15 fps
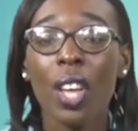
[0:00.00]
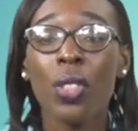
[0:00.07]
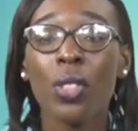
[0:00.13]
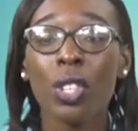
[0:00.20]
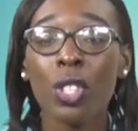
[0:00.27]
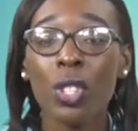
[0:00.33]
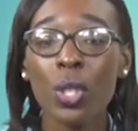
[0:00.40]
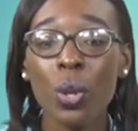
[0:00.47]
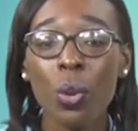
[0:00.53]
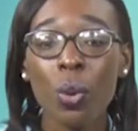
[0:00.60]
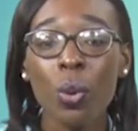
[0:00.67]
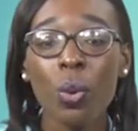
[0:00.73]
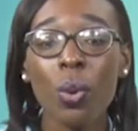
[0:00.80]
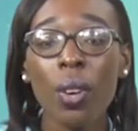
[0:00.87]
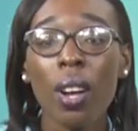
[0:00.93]
The
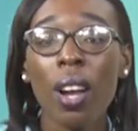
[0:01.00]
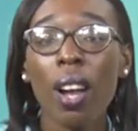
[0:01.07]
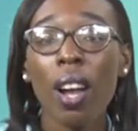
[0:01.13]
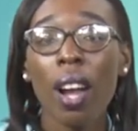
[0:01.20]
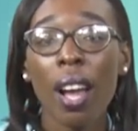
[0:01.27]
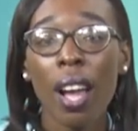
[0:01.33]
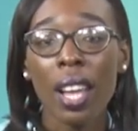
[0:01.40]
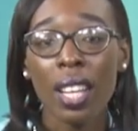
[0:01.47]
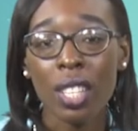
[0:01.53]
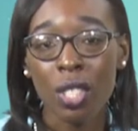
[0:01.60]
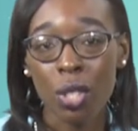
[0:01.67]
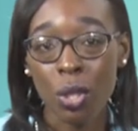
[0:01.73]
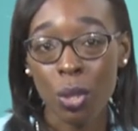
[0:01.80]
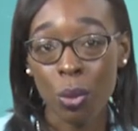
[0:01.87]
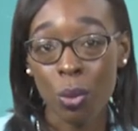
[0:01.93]
two
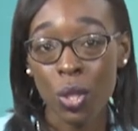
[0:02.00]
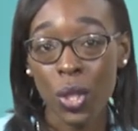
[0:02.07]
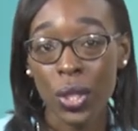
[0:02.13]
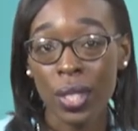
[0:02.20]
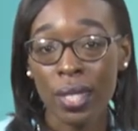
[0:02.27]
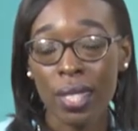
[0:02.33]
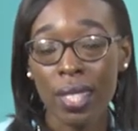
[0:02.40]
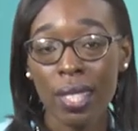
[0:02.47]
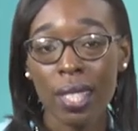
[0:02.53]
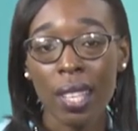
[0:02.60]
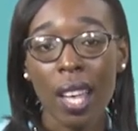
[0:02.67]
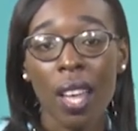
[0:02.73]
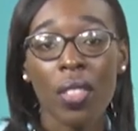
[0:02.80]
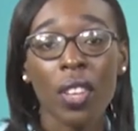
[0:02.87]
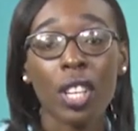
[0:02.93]
institutions
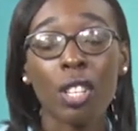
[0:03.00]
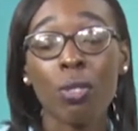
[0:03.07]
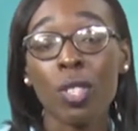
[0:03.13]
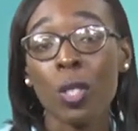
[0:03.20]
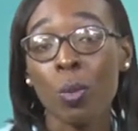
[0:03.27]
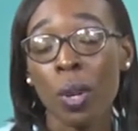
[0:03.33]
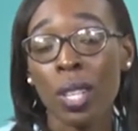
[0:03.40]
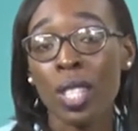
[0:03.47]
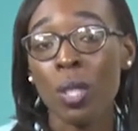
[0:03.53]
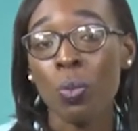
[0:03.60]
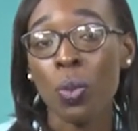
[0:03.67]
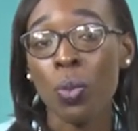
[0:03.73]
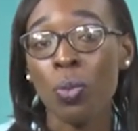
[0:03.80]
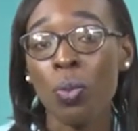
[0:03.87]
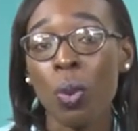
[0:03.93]
that are
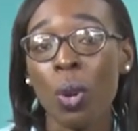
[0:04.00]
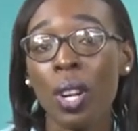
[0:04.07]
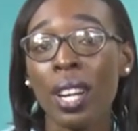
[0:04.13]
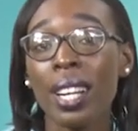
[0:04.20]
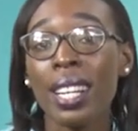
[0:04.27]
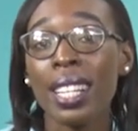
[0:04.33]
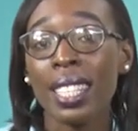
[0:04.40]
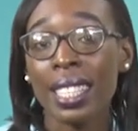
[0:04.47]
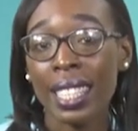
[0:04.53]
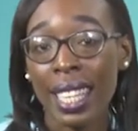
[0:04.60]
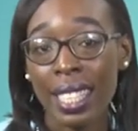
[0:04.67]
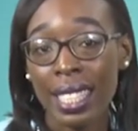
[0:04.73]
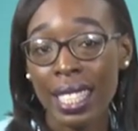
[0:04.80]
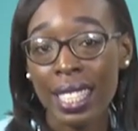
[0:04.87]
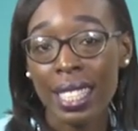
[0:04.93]
responsible for
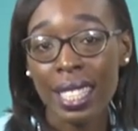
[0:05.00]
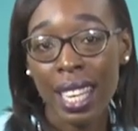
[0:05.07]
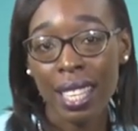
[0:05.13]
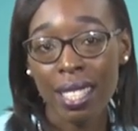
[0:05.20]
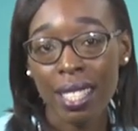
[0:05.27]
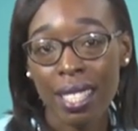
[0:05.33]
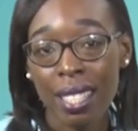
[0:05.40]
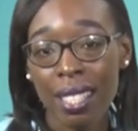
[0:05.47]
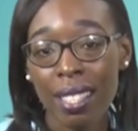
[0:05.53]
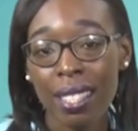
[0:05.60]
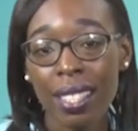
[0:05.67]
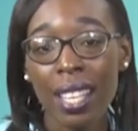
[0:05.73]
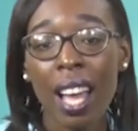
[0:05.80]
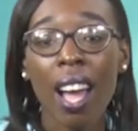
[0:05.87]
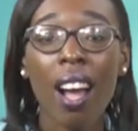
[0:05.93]
collecting
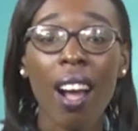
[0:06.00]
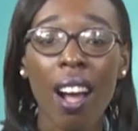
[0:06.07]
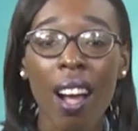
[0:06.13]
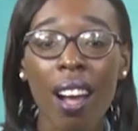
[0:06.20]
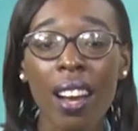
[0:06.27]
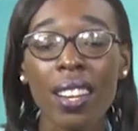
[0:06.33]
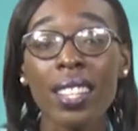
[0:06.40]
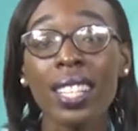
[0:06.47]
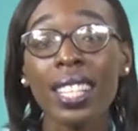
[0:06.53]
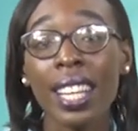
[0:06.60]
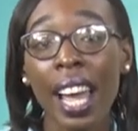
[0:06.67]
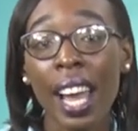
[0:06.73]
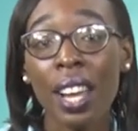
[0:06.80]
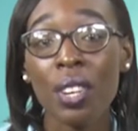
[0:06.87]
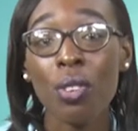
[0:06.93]
taxes are the
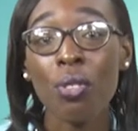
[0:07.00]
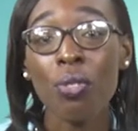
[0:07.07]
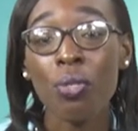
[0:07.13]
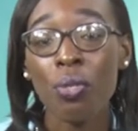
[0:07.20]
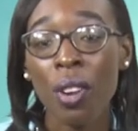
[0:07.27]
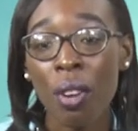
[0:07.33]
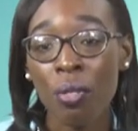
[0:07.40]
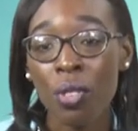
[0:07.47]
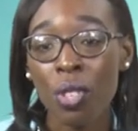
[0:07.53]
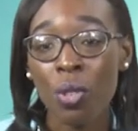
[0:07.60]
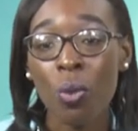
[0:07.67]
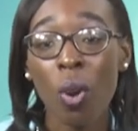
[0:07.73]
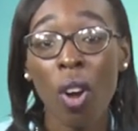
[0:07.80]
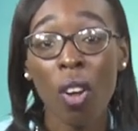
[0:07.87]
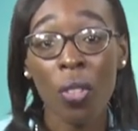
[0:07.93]
Guyana
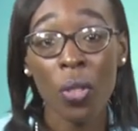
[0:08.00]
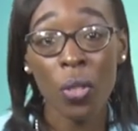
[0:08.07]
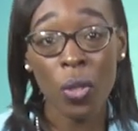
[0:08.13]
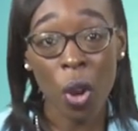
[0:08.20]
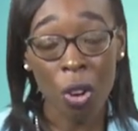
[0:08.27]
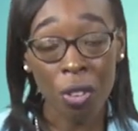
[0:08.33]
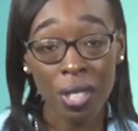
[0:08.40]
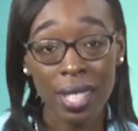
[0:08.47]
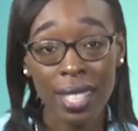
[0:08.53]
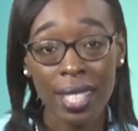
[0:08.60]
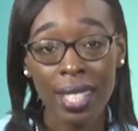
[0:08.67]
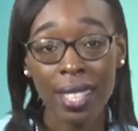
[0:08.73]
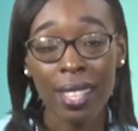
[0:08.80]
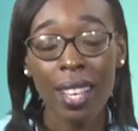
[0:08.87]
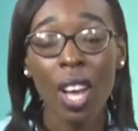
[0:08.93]
Revenue
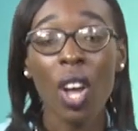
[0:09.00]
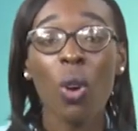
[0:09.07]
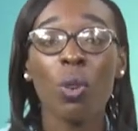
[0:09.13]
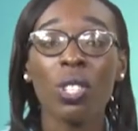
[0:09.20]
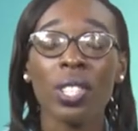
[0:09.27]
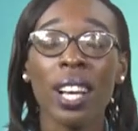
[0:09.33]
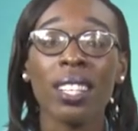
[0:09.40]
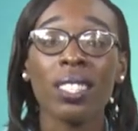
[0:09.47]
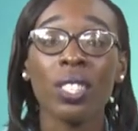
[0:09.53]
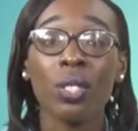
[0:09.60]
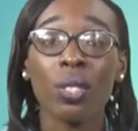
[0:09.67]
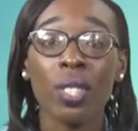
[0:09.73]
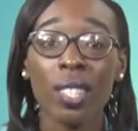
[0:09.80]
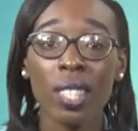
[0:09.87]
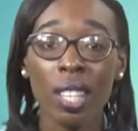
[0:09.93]
Authority, which has
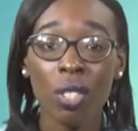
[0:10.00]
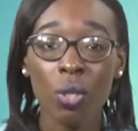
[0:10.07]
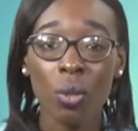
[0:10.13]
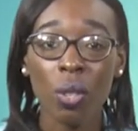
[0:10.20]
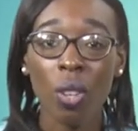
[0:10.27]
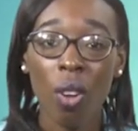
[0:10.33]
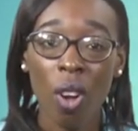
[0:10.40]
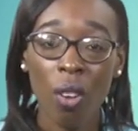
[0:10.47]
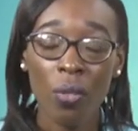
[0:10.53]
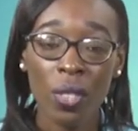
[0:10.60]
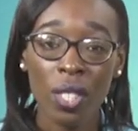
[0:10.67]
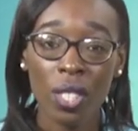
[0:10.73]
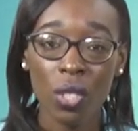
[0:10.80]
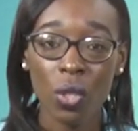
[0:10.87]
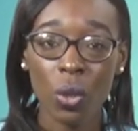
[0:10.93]
their central
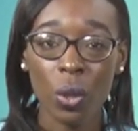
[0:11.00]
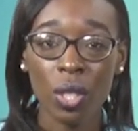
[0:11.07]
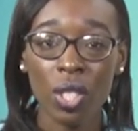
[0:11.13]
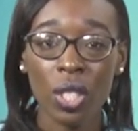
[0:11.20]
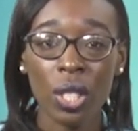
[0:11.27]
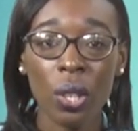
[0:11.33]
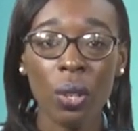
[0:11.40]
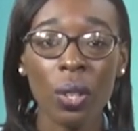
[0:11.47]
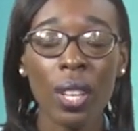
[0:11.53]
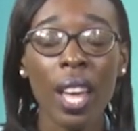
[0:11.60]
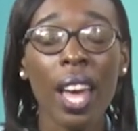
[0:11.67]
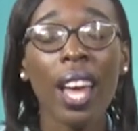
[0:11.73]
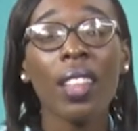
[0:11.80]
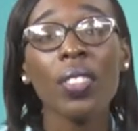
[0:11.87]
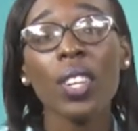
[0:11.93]
office in Georgetown,
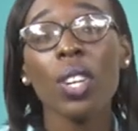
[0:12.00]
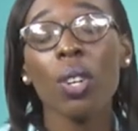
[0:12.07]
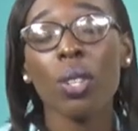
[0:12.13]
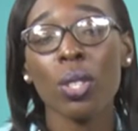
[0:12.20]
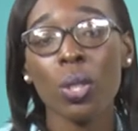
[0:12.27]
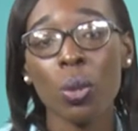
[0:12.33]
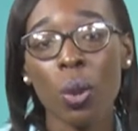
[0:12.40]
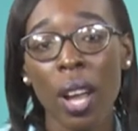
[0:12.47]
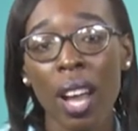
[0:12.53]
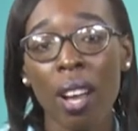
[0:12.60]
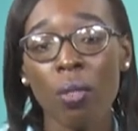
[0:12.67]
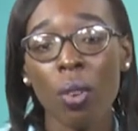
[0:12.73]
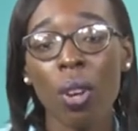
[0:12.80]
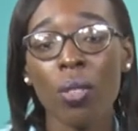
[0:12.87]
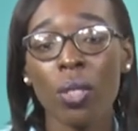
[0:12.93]
and they also
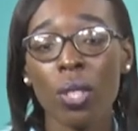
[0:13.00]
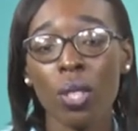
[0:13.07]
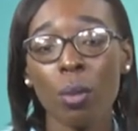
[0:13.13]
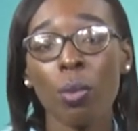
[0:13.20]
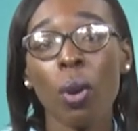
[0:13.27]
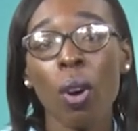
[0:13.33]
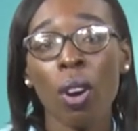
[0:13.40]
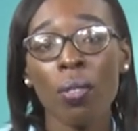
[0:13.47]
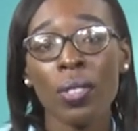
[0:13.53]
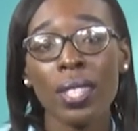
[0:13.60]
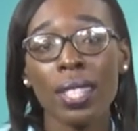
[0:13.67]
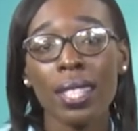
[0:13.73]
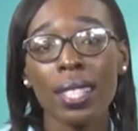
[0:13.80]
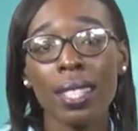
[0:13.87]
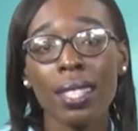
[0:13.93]
have other
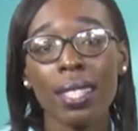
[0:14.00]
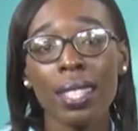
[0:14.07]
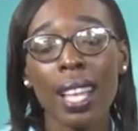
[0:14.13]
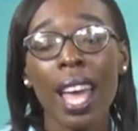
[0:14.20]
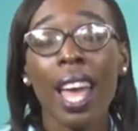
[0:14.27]
sub-offices.